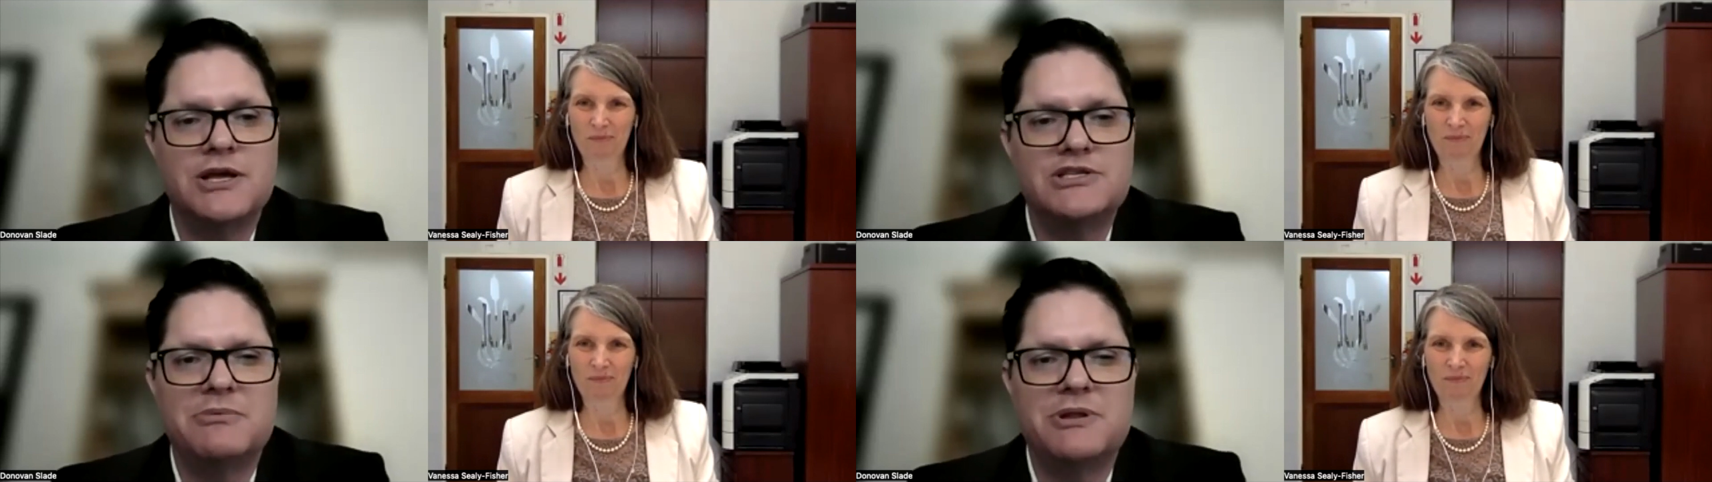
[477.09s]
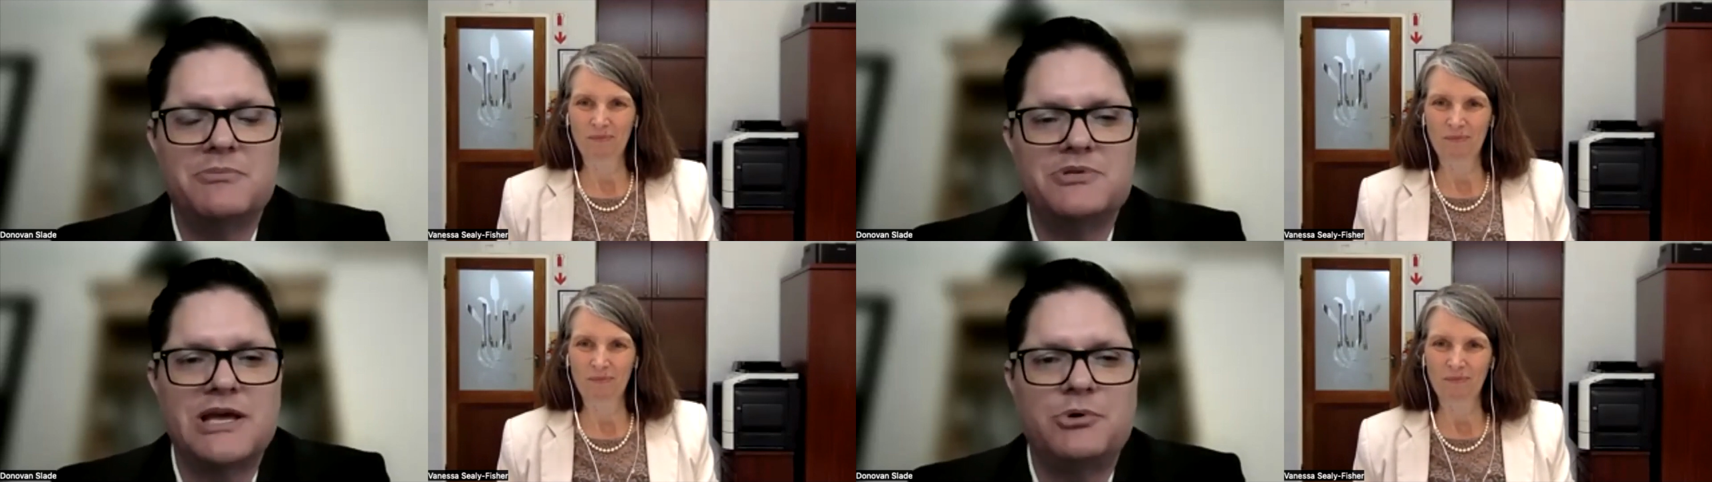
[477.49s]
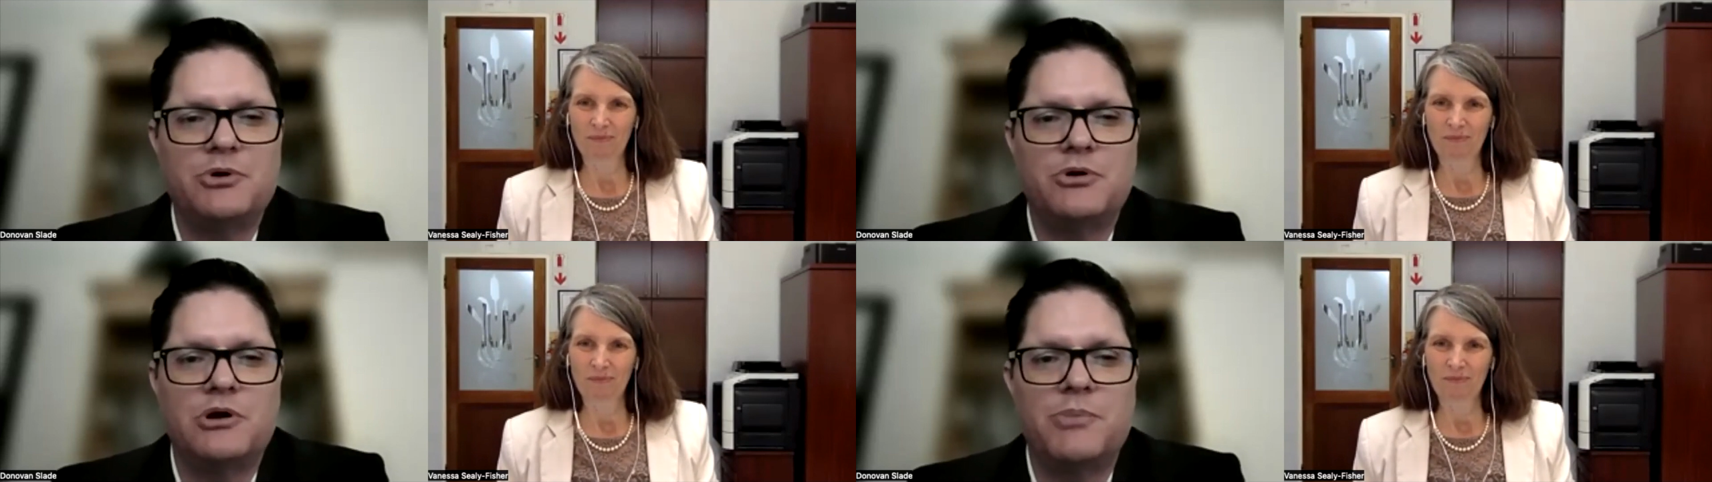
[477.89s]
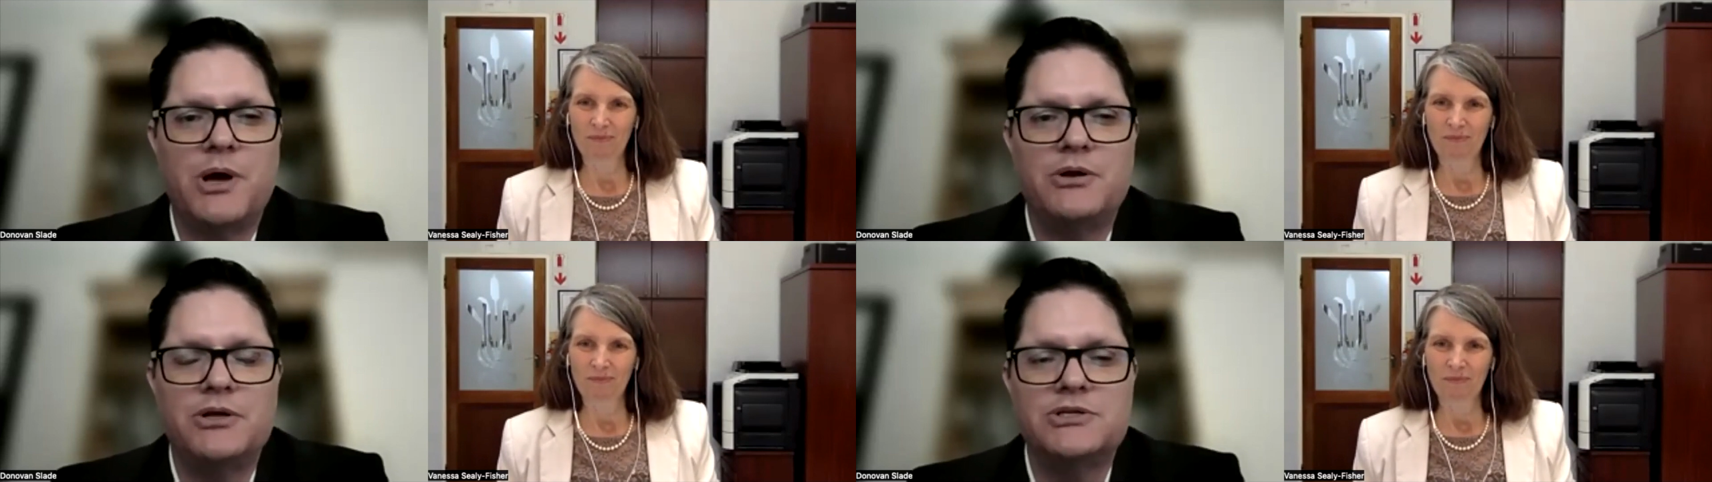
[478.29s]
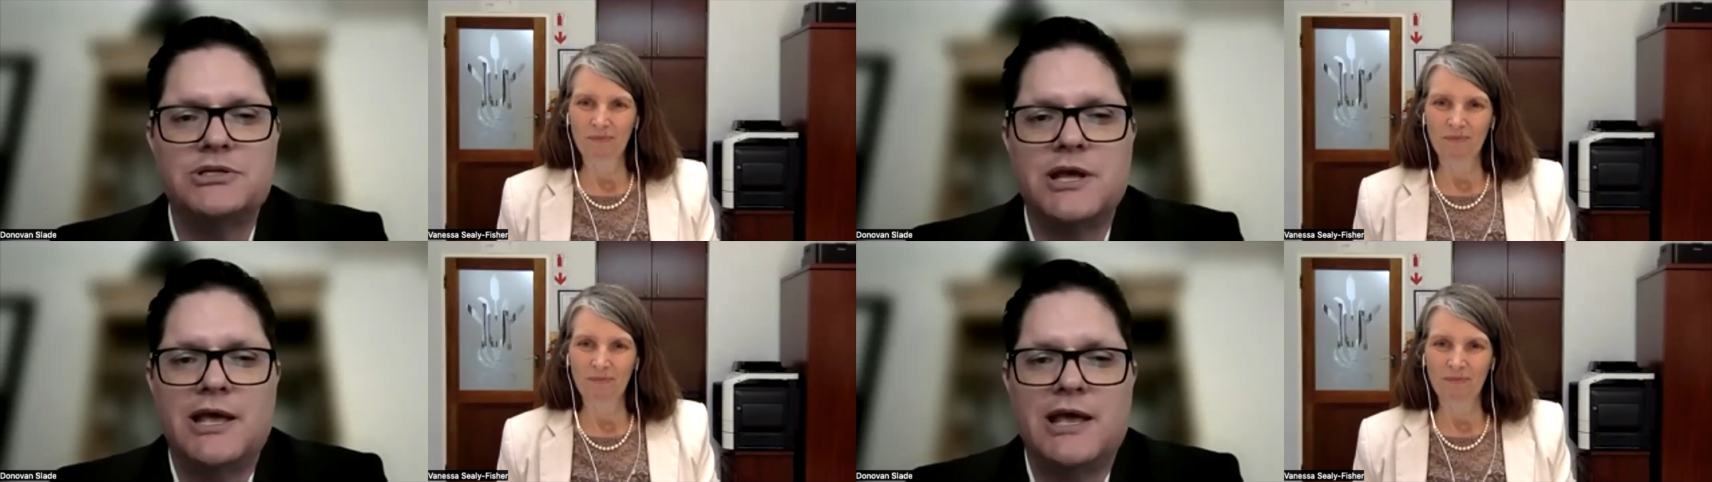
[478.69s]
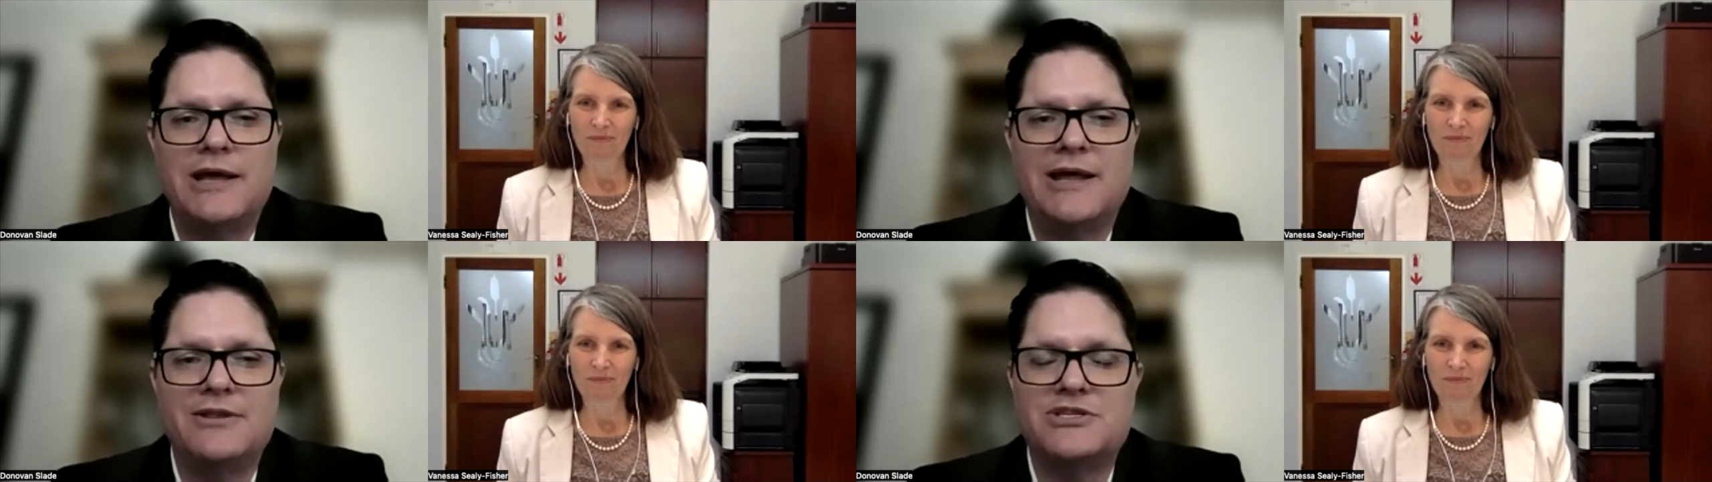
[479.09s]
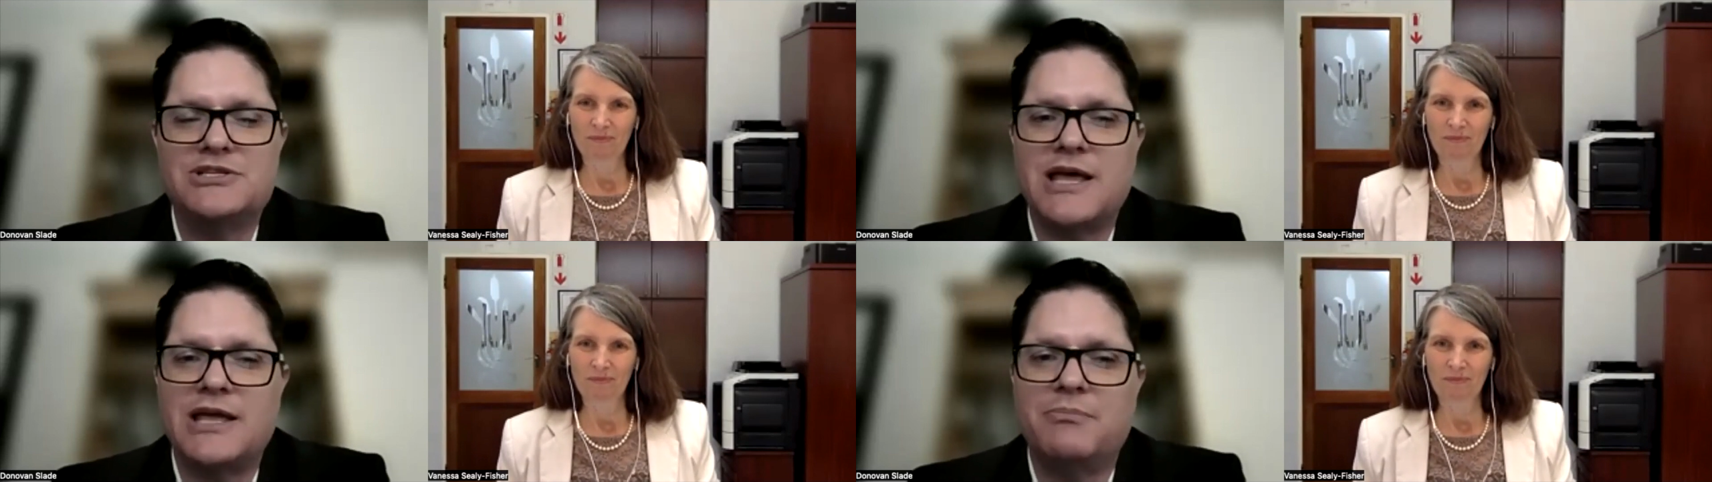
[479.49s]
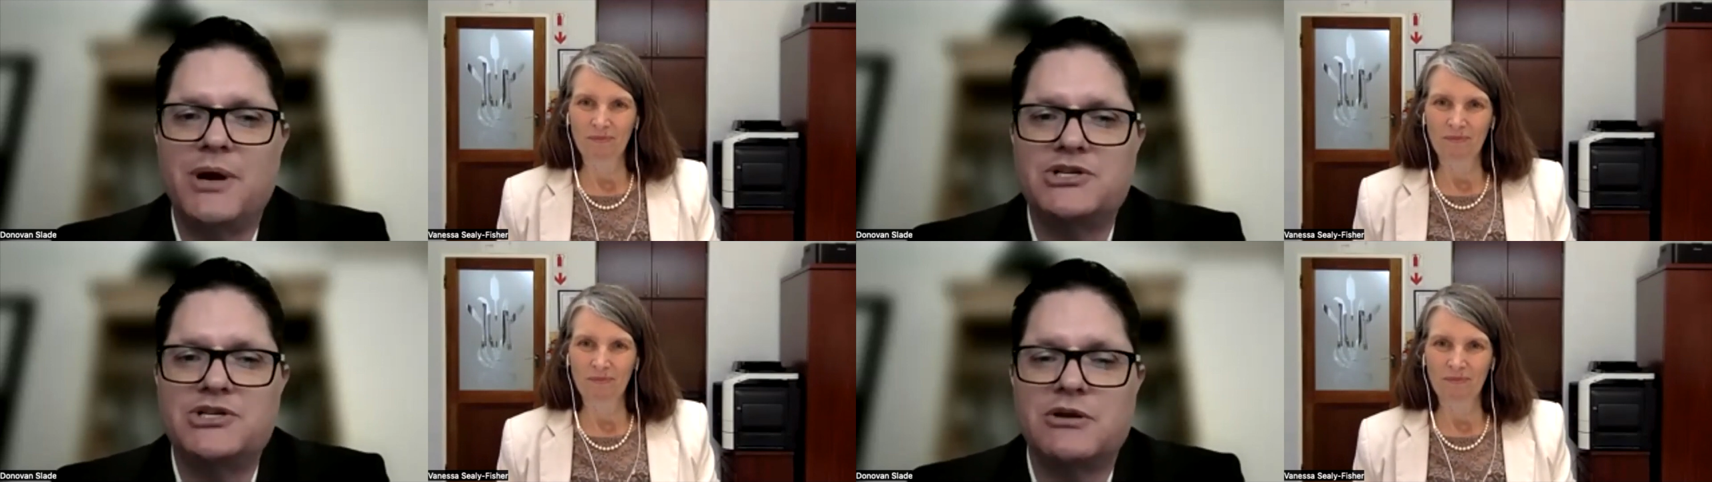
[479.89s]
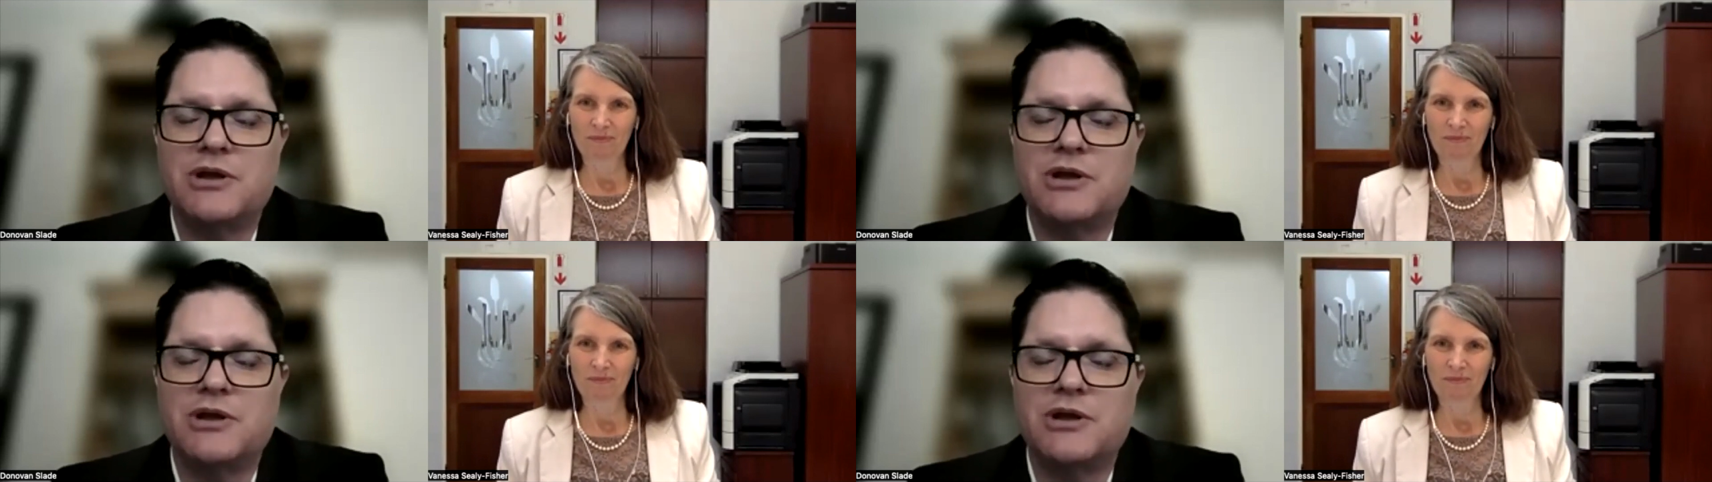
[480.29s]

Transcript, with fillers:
Speaker 1: some of them take plural component, and others take brush